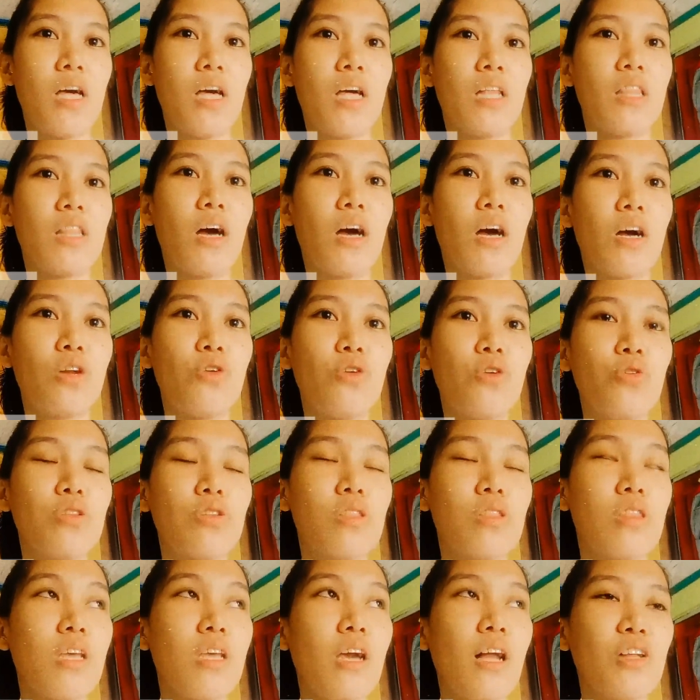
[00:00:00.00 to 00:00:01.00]
the
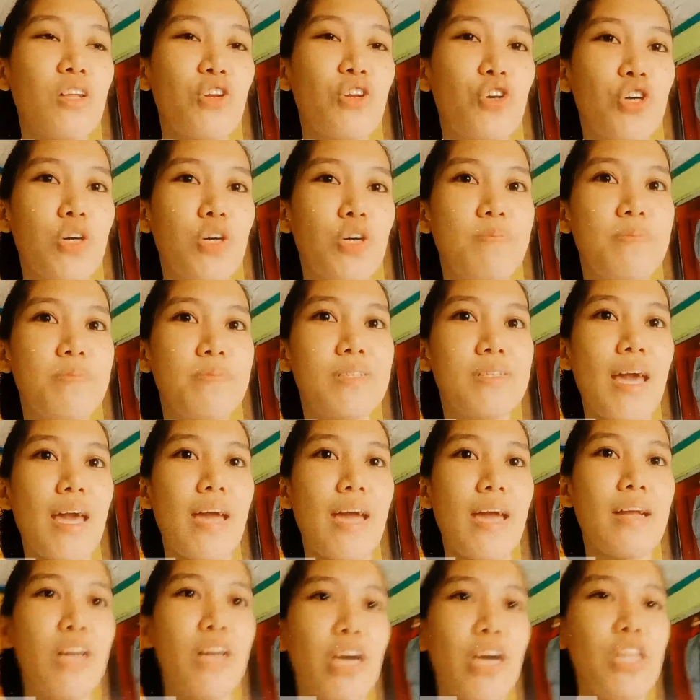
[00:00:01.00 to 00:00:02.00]
gluteal groups,
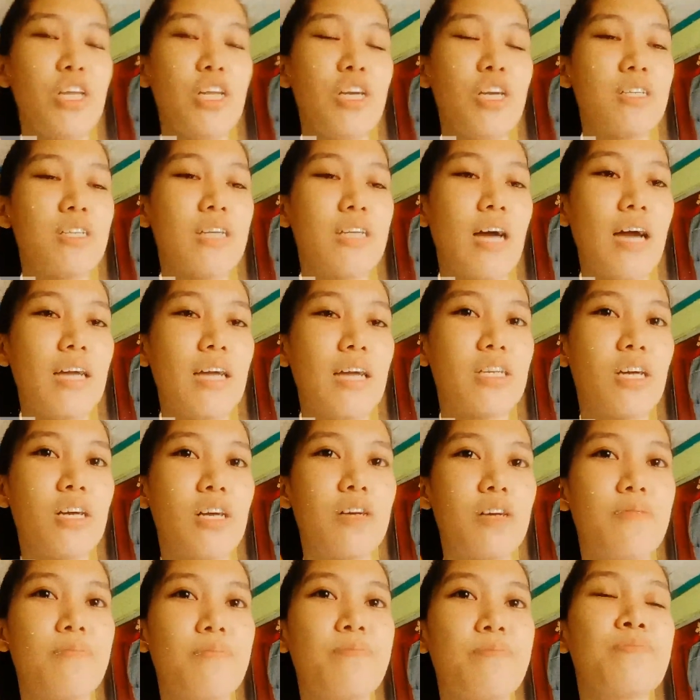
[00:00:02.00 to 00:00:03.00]
and the inner thigh
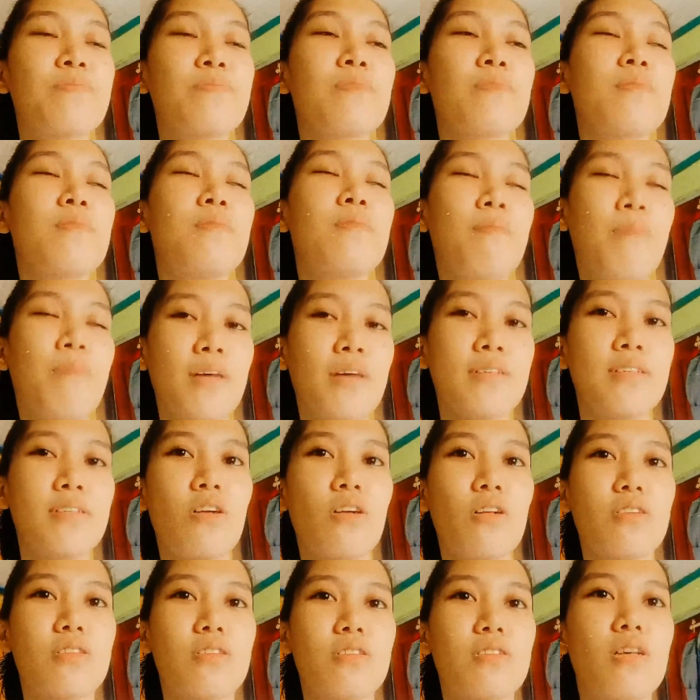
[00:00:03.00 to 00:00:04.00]

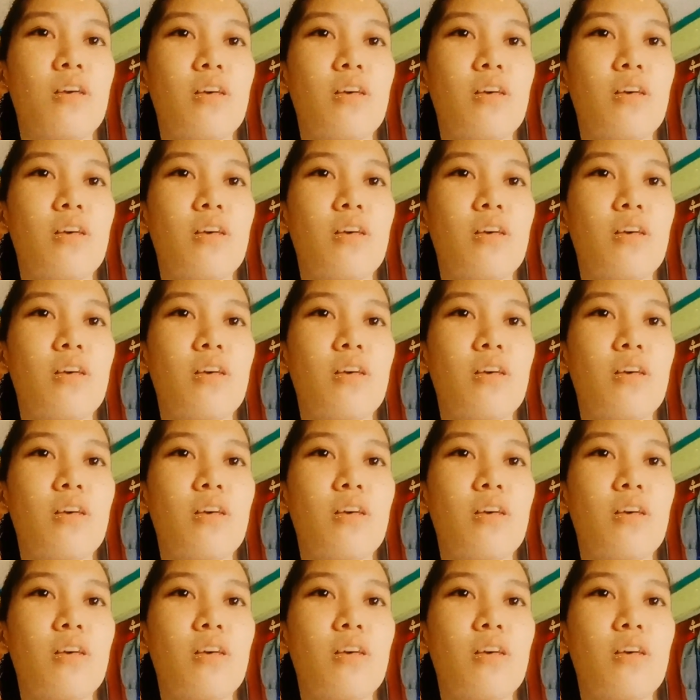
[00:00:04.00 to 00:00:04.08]
muscles